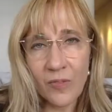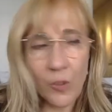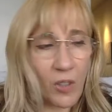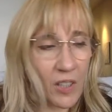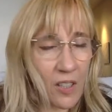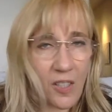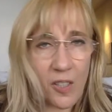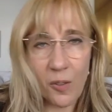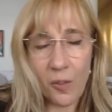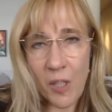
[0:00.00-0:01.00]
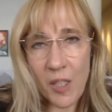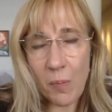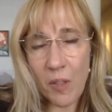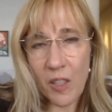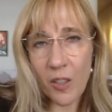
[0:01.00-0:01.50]
Well, and also it must
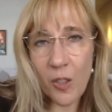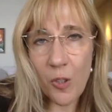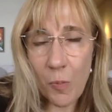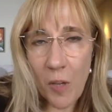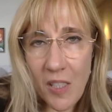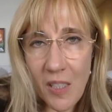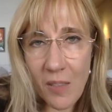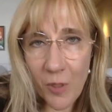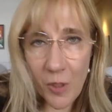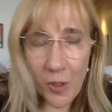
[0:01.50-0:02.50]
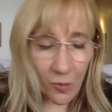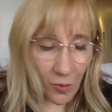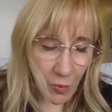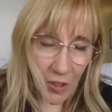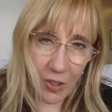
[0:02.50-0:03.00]
be a huge positive for you for
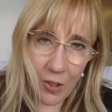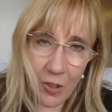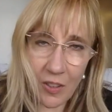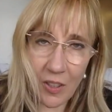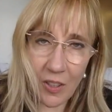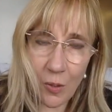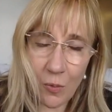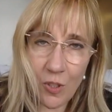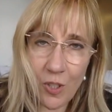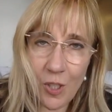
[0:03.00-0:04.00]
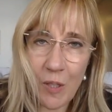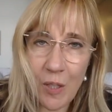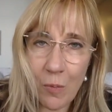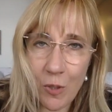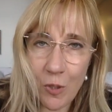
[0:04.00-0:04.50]
when you're, you know, speaking
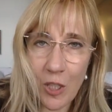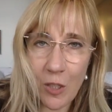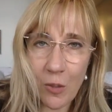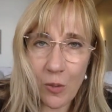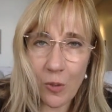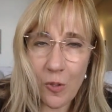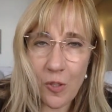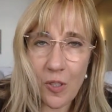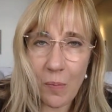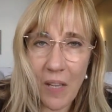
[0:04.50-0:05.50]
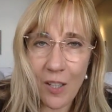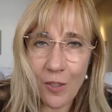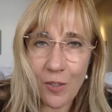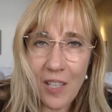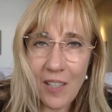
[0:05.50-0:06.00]
with your shareholders about
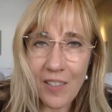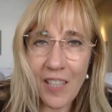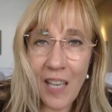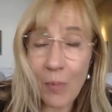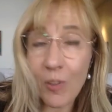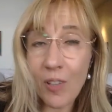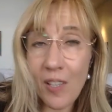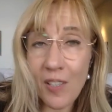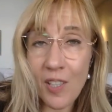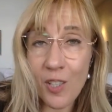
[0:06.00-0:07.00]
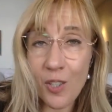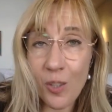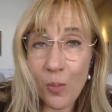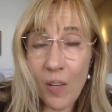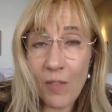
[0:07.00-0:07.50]
the capitalization, the
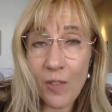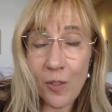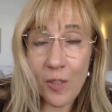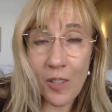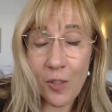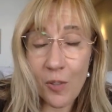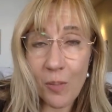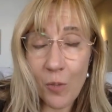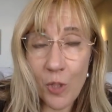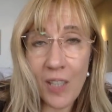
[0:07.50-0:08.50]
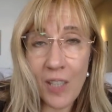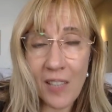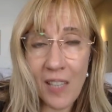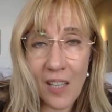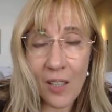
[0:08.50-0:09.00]
revenue that you can project
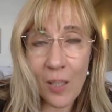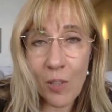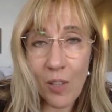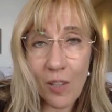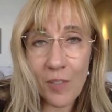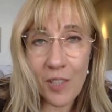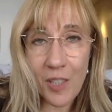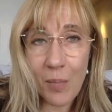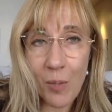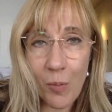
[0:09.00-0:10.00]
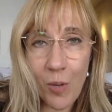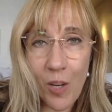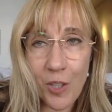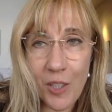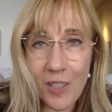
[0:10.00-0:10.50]
now coming off of the Dubbo
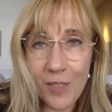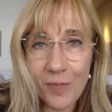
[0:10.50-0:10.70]
project.